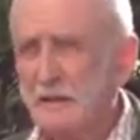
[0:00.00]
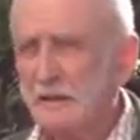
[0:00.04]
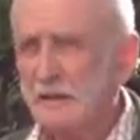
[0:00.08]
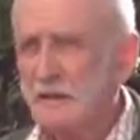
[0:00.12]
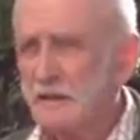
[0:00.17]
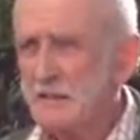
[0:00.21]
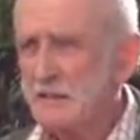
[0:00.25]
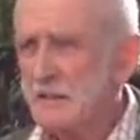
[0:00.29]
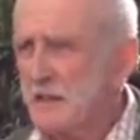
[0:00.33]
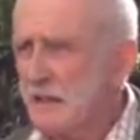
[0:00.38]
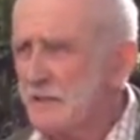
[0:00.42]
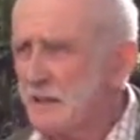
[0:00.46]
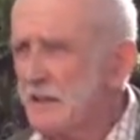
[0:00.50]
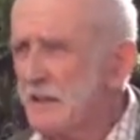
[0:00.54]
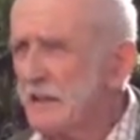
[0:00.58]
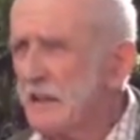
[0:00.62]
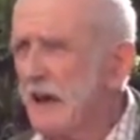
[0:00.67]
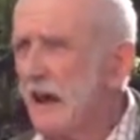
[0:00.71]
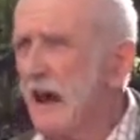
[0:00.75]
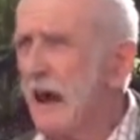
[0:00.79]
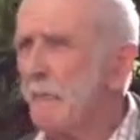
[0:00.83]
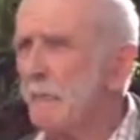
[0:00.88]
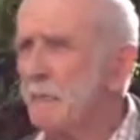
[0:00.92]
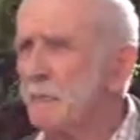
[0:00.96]
Has anything
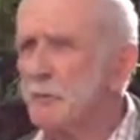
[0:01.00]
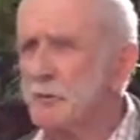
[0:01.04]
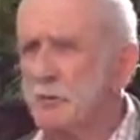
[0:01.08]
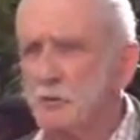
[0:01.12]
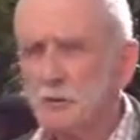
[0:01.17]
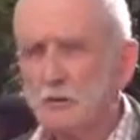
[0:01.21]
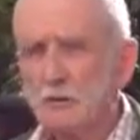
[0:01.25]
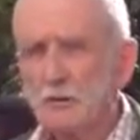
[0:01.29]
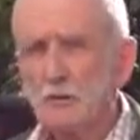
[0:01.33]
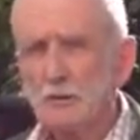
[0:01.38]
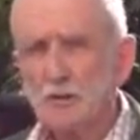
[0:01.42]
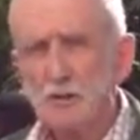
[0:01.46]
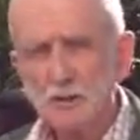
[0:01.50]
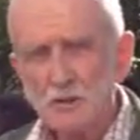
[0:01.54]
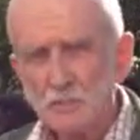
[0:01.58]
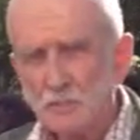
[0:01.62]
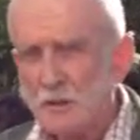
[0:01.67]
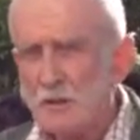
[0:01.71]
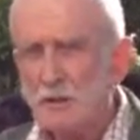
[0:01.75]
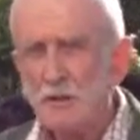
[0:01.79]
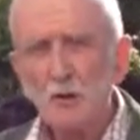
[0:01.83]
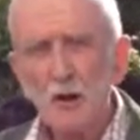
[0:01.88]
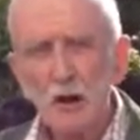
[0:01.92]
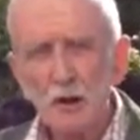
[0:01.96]
happened to her? Has she
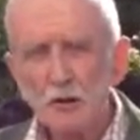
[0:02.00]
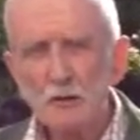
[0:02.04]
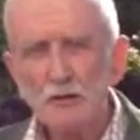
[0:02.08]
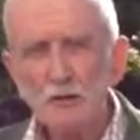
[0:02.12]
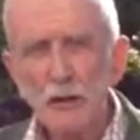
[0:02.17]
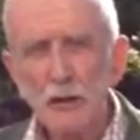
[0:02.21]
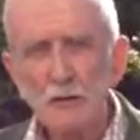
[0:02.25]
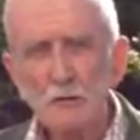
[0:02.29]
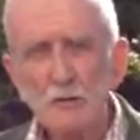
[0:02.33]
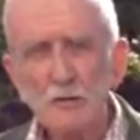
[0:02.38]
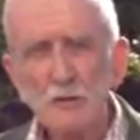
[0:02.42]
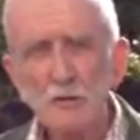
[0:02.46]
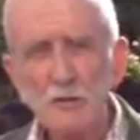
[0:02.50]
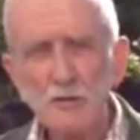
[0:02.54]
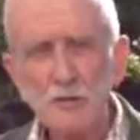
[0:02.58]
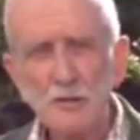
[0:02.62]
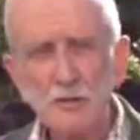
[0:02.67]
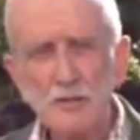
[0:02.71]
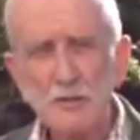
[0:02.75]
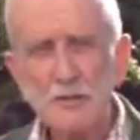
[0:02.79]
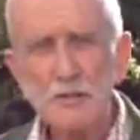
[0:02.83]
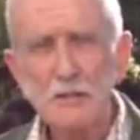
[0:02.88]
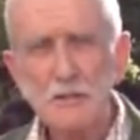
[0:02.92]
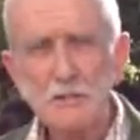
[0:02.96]
been knocked down in the
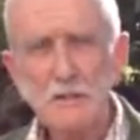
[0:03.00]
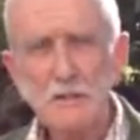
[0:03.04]
street?